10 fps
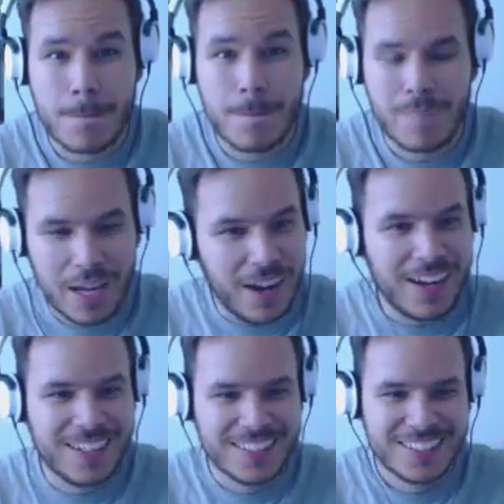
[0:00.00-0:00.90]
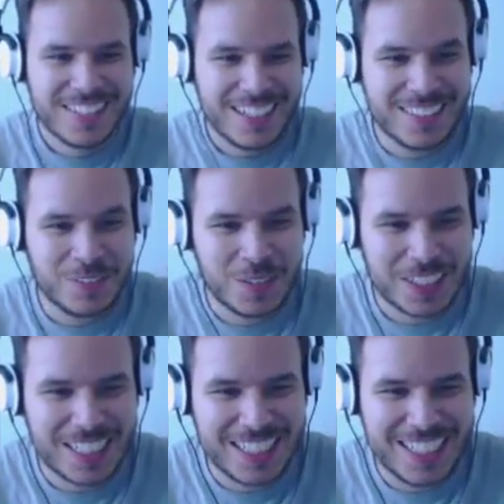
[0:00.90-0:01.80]
Ah! I thought we were
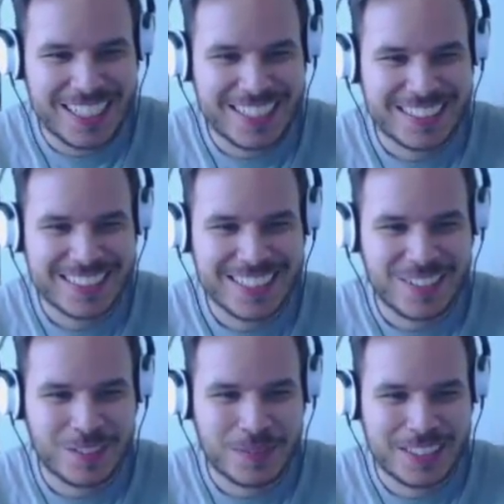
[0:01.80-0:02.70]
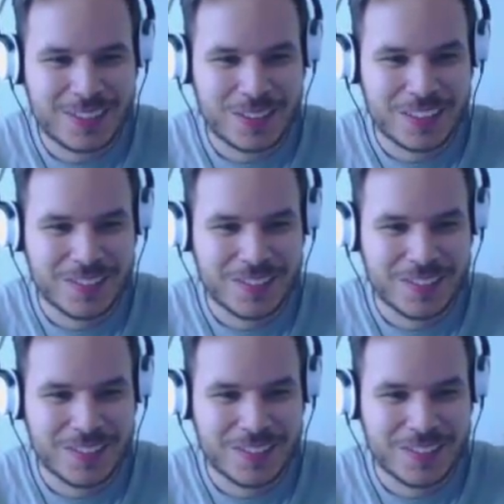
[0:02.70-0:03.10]
gonna get it. That would have been cool.